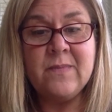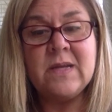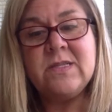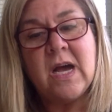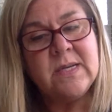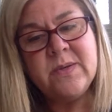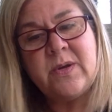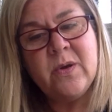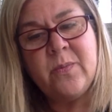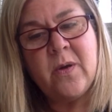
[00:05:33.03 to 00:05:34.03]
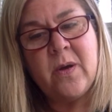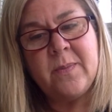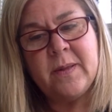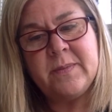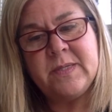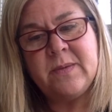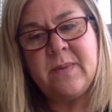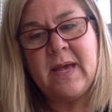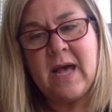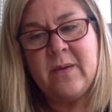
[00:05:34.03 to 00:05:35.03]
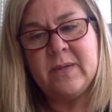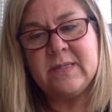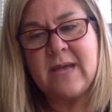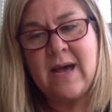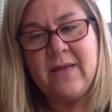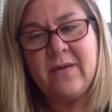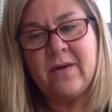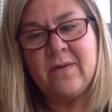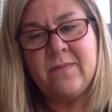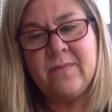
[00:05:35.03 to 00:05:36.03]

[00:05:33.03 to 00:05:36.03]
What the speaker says: Dogs are no problem to my owls either.